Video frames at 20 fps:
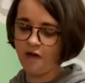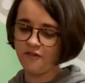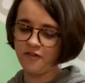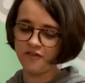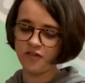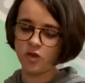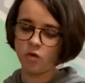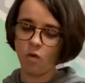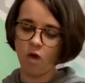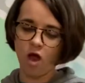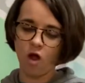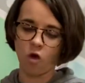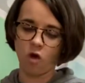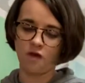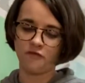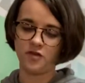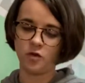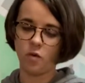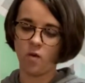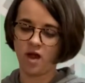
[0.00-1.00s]
if you want, or
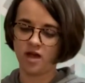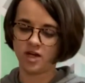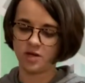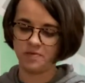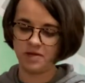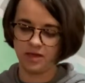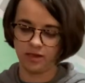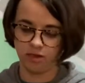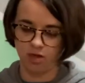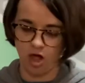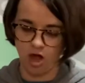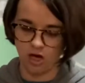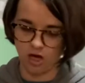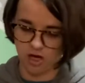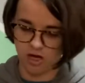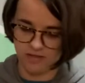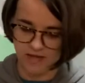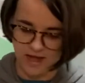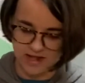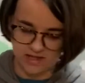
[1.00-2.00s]
if you want it to be
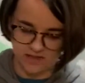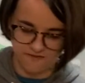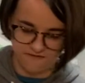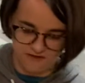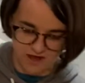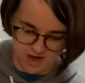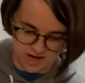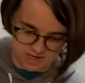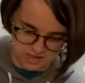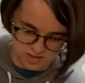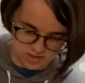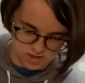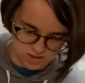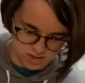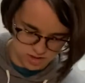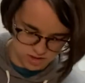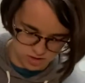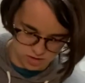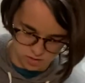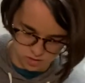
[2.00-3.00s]
longer, that's fine
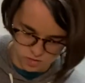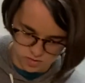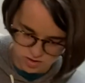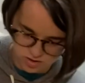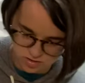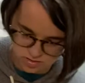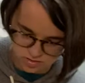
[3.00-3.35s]
too.